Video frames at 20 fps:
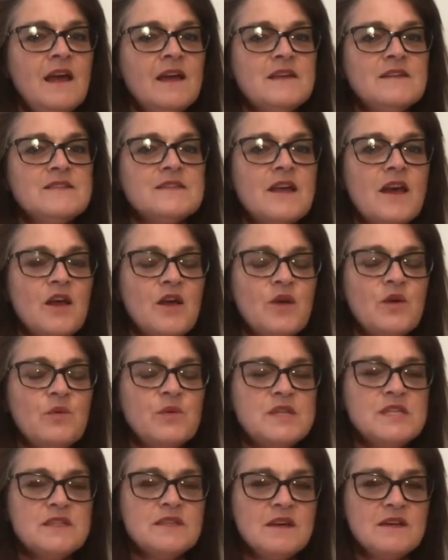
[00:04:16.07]
So we
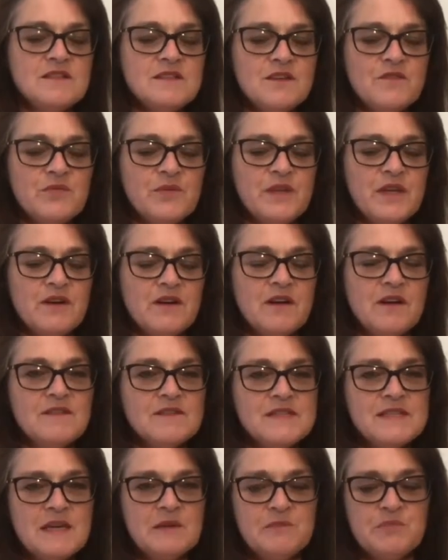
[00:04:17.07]
start off with our
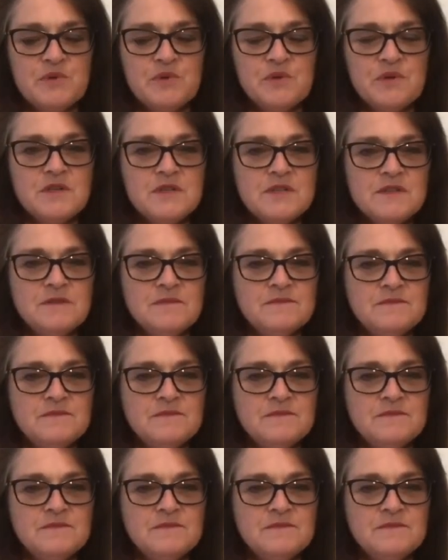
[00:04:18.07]
concept board,